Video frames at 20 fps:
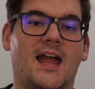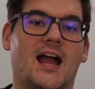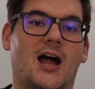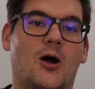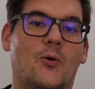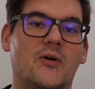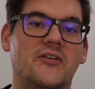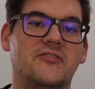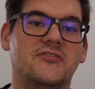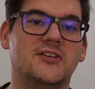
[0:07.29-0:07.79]

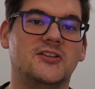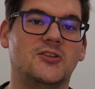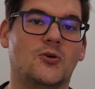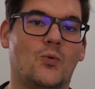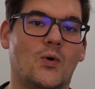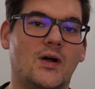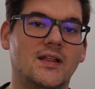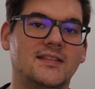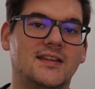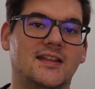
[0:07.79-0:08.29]
However,
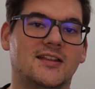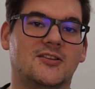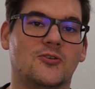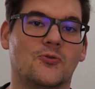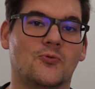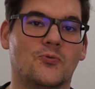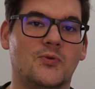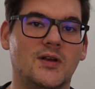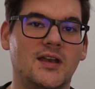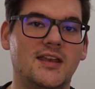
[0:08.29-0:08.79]
the one that
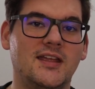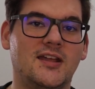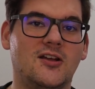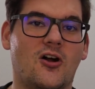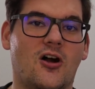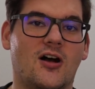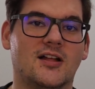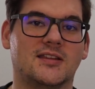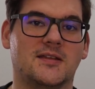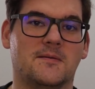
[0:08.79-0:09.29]
really
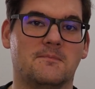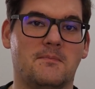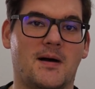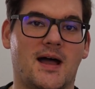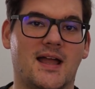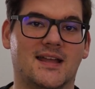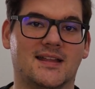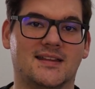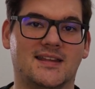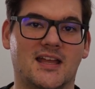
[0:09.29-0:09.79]
caught
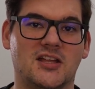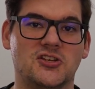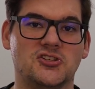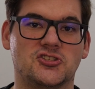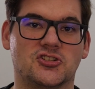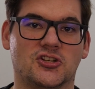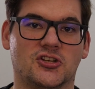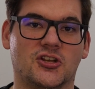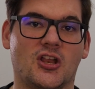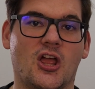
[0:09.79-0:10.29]
my
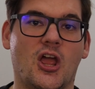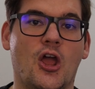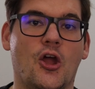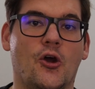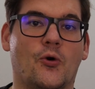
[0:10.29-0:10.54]
attention